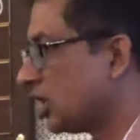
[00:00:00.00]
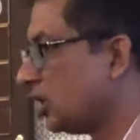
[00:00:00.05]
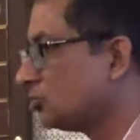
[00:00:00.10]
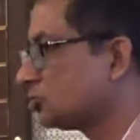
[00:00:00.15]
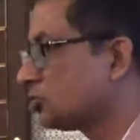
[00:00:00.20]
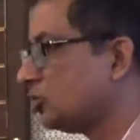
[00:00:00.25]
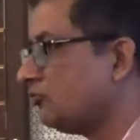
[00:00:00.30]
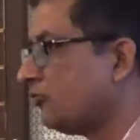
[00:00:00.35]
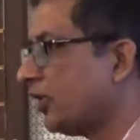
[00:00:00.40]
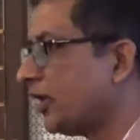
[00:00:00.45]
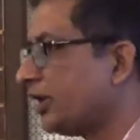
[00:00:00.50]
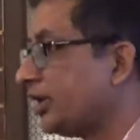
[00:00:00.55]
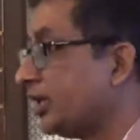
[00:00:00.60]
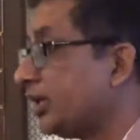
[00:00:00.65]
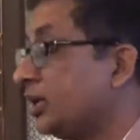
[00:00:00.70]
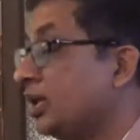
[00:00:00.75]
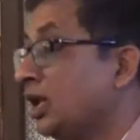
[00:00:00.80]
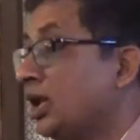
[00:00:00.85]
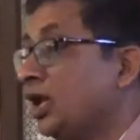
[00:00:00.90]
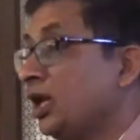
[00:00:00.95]
also
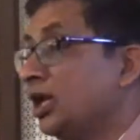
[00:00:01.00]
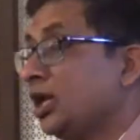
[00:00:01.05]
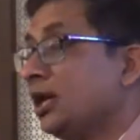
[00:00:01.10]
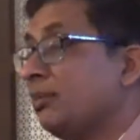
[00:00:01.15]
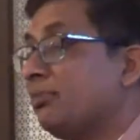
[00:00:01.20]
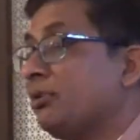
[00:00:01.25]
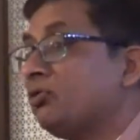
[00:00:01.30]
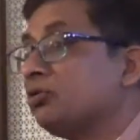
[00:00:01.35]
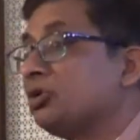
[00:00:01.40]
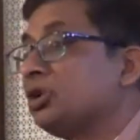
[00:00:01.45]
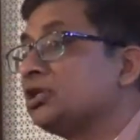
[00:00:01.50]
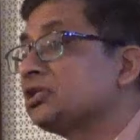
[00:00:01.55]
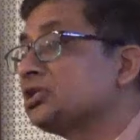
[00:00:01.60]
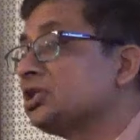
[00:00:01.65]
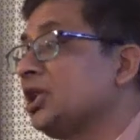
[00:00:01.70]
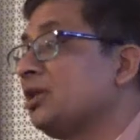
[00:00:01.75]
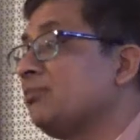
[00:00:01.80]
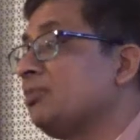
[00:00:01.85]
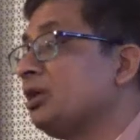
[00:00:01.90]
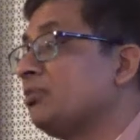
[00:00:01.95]
fighting about
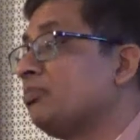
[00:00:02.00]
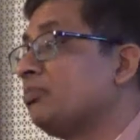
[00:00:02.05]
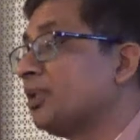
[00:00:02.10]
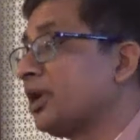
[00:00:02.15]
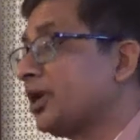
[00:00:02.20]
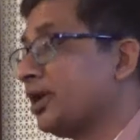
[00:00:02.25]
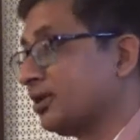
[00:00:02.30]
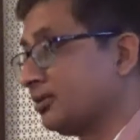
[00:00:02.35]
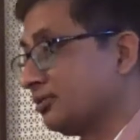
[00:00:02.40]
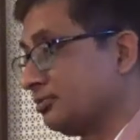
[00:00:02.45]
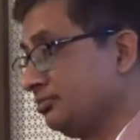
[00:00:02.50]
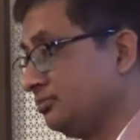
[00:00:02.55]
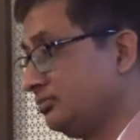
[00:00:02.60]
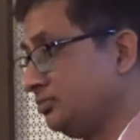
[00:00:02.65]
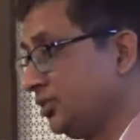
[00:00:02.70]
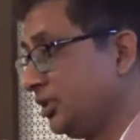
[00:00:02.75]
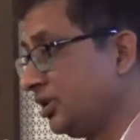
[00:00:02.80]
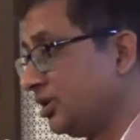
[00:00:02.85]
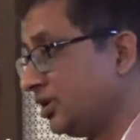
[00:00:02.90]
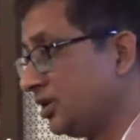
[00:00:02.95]
Islamic prayer
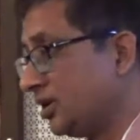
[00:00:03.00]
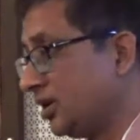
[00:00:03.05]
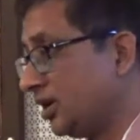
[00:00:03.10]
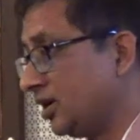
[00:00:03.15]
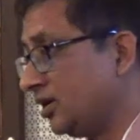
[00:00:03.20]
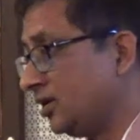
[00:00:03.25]
in